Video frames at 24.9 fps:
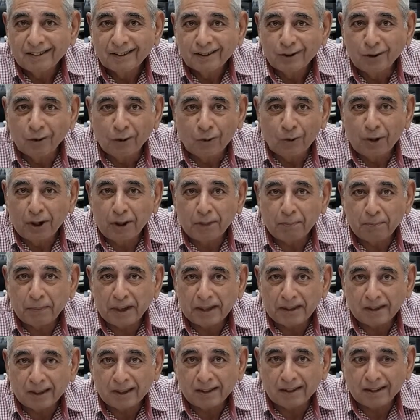The only
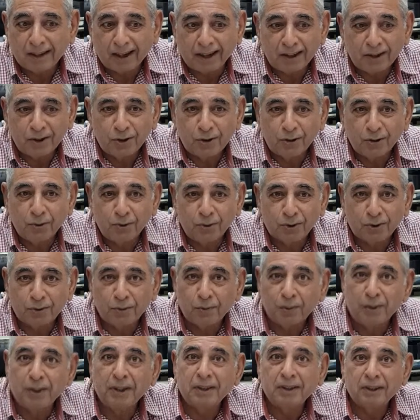pesticides used
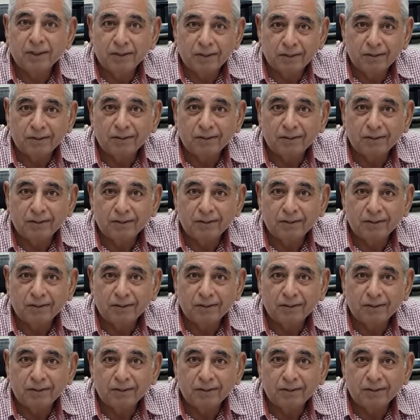were